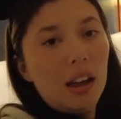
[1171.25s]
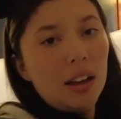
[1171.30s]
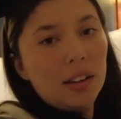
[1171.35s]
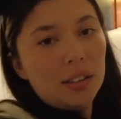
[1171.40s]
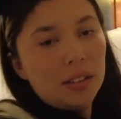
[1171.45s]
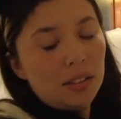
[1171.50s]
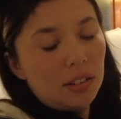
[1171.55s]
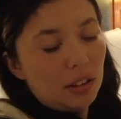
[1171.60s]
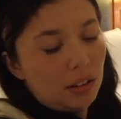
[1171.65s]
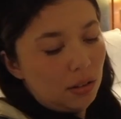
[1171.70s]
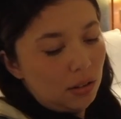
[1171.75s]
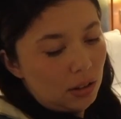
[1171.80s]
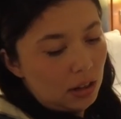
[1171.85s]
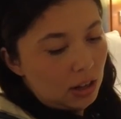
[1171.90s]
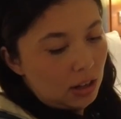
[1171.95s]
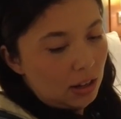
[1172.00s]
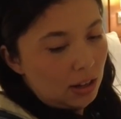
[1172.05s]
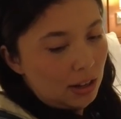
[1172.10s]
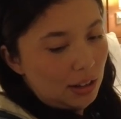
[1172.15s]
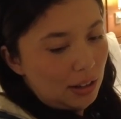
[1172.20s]
So
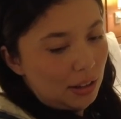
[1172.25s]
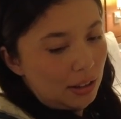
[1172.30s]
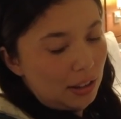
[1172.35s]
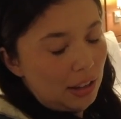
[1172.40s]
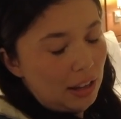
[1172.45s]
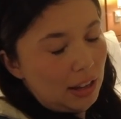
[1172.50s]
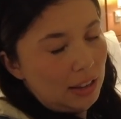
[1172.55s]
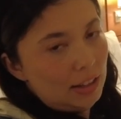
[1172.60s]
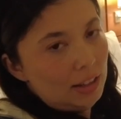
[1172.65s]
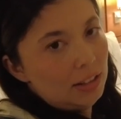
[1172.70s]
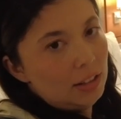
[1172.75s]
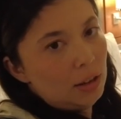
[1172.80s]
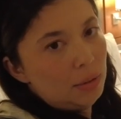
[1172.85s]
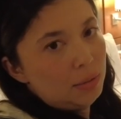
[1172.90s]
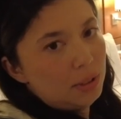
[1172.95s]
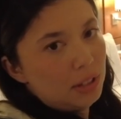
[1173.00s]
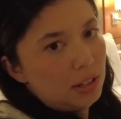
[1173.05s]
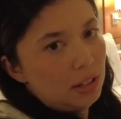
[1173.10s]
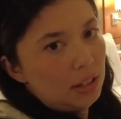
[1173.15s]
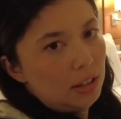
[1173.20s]
uh, I think
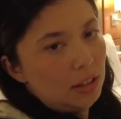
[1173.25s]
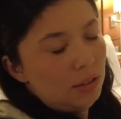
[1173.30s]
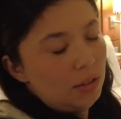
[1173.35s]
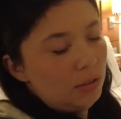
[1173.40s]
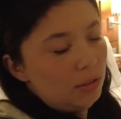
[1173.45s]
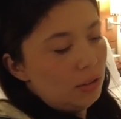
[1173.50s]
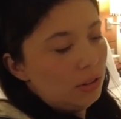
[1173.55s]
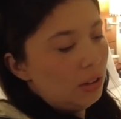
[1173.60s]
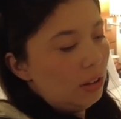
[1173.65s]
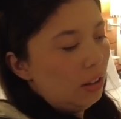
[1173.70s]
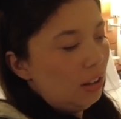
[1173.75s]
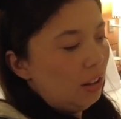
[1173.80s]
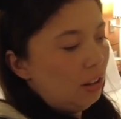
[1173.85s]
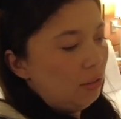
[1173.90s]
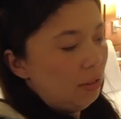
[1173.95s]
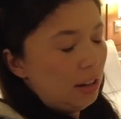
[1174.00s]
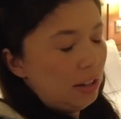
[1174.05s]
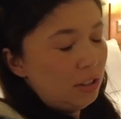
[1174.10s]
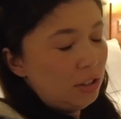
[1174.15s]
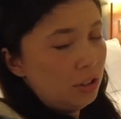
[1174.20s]
Tom's gonna use the
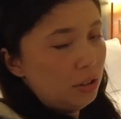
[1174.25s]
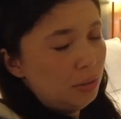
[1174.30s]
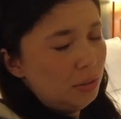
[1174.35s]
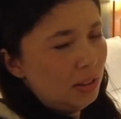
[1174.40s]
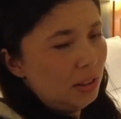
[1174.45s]
restroom,